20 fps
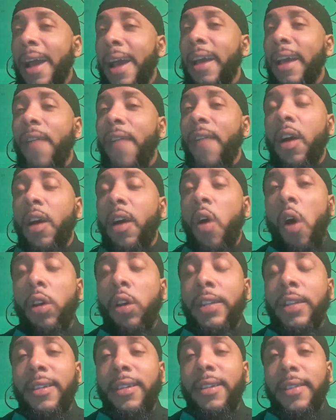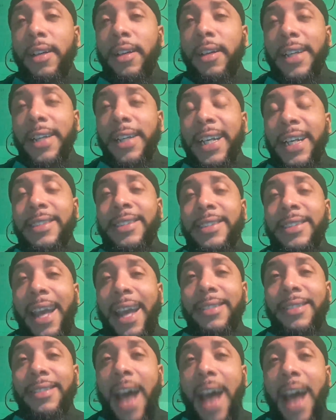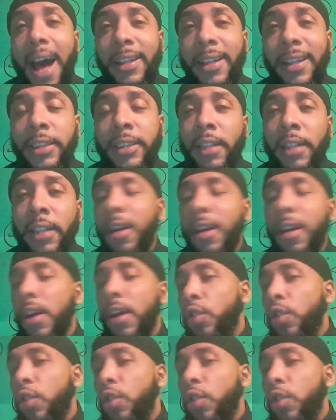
If I called it literally a technology,